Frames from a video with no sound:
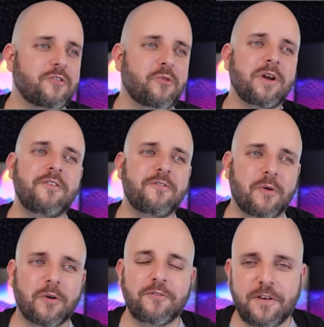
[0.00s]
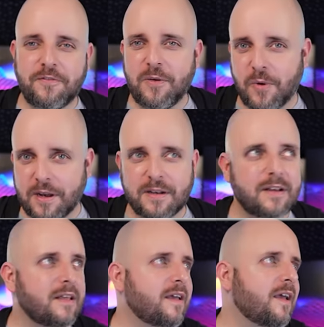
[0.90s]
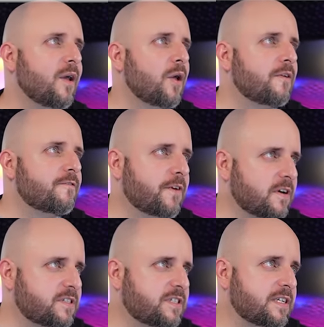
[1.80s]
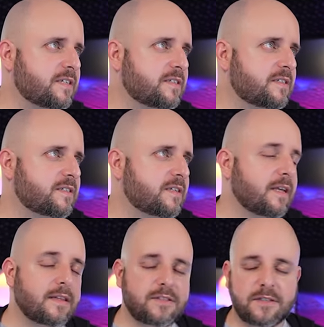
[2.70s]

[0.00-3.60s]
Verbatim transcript: 2451 versus, and this